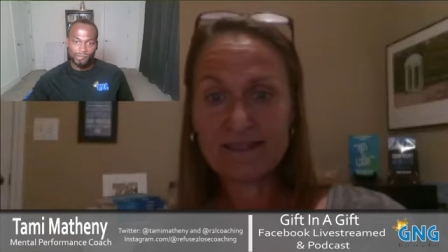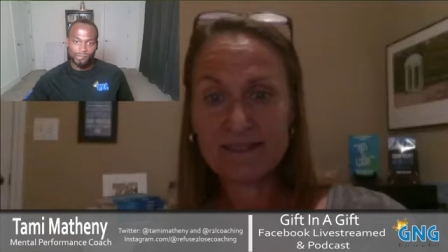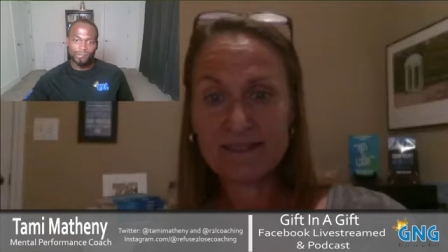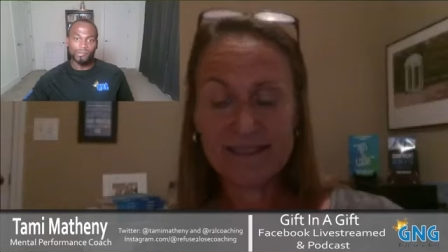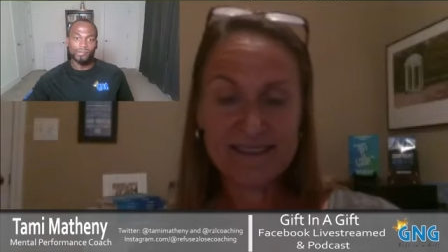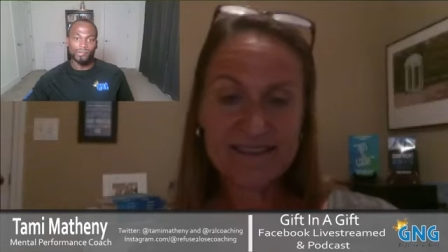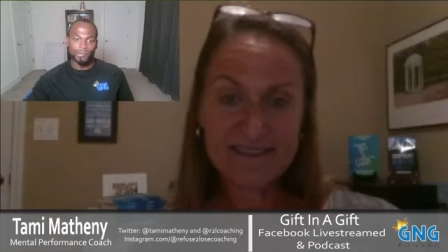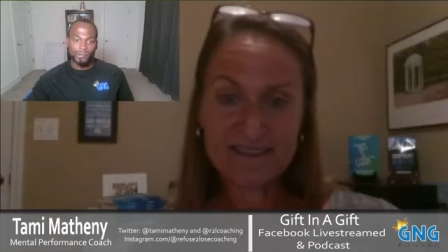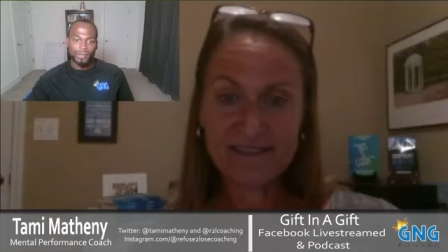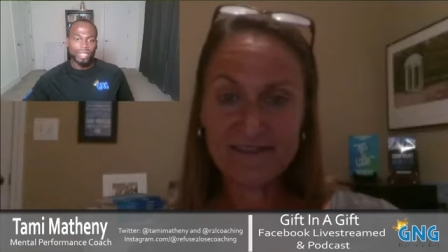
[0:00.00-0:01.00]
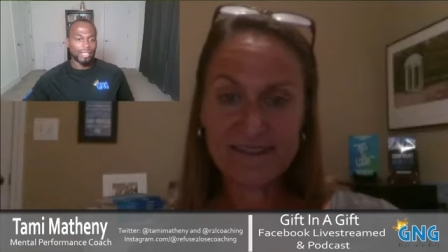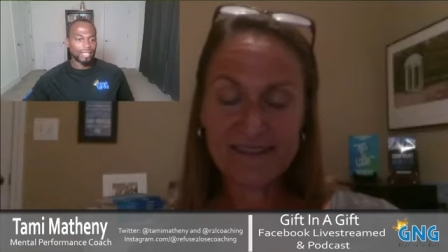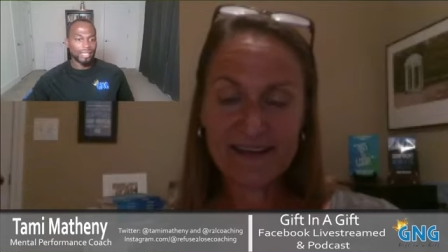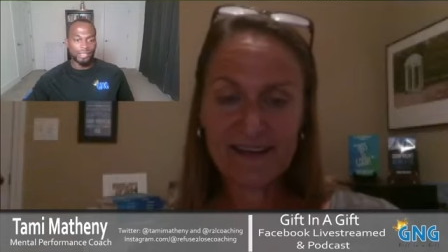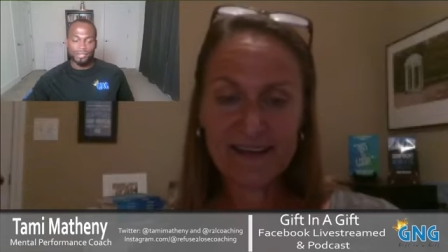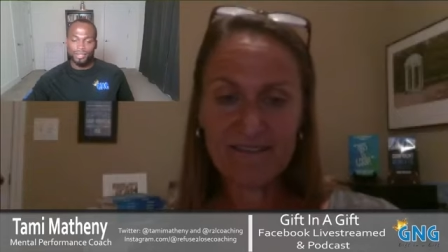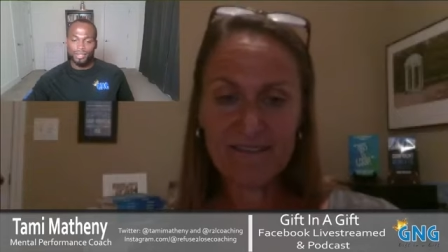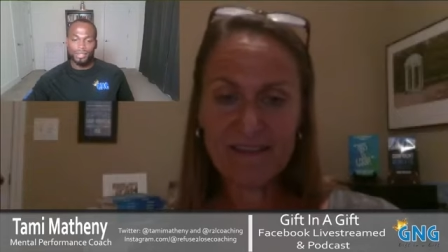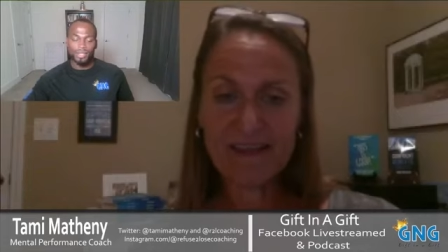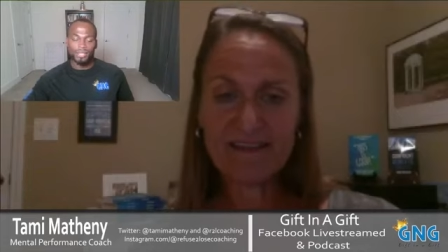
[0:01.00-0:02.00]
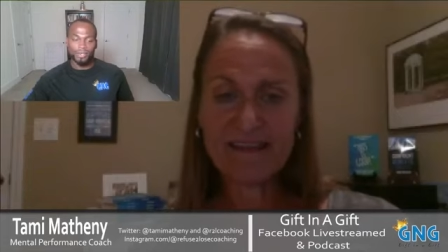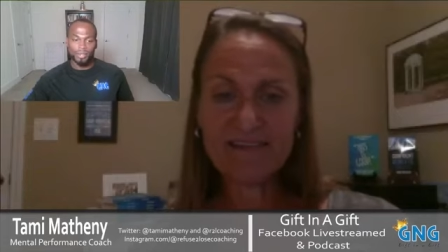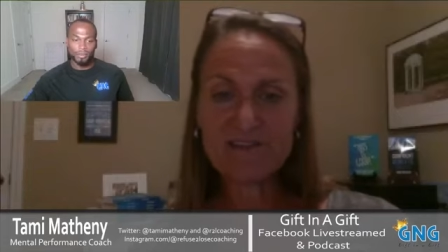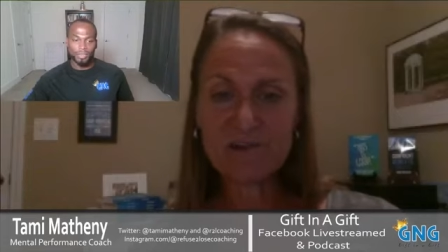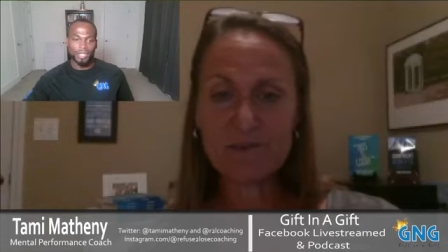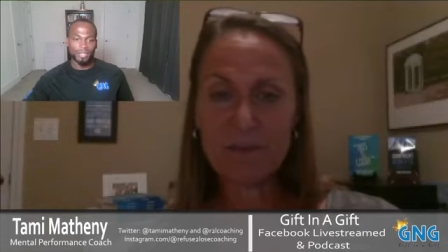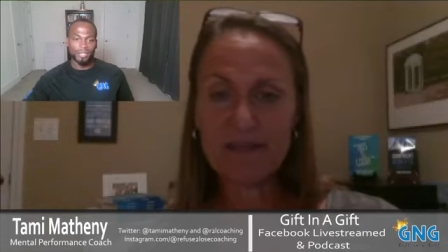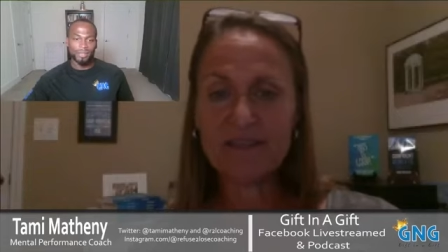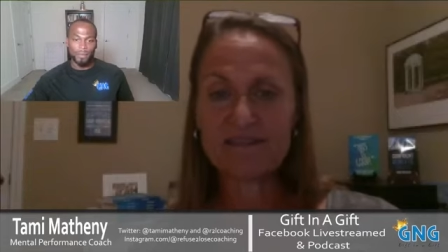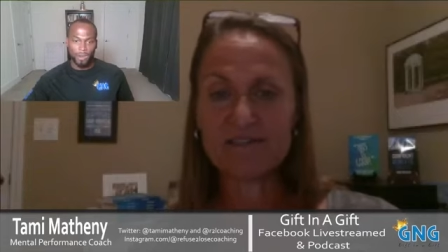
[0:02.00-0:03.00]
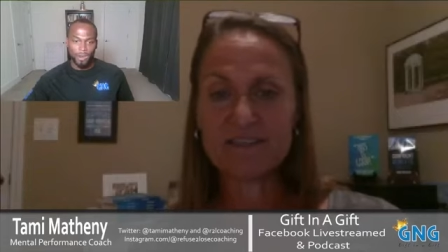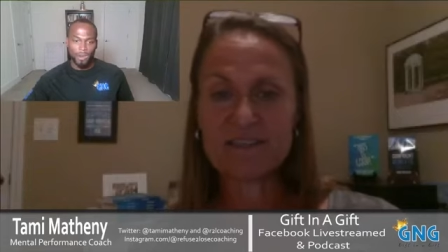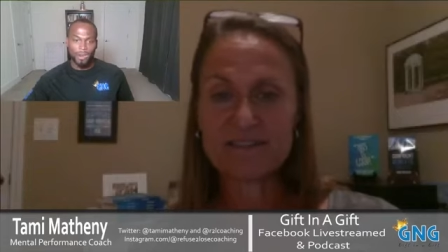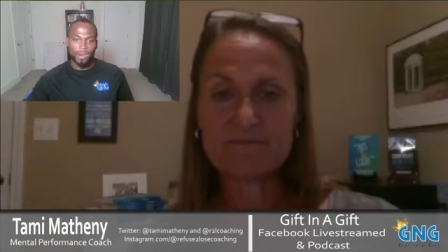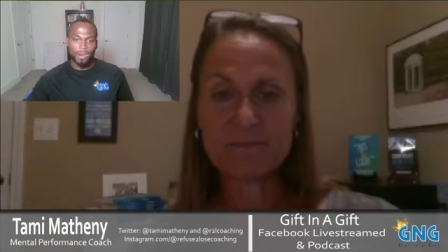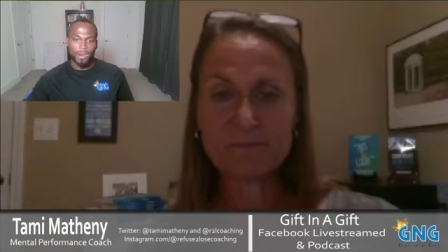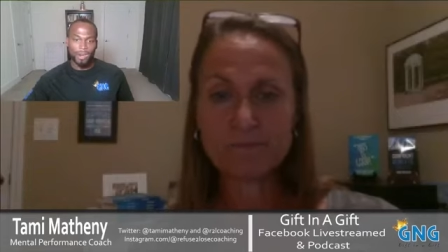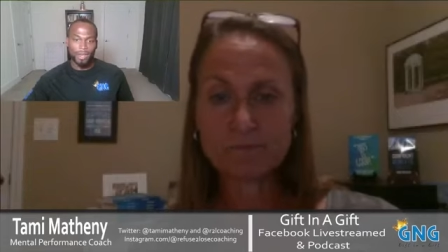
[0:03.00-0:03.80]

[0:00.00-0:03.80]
Mm. You know, so, yeah, uh, so that that's still my biggest one.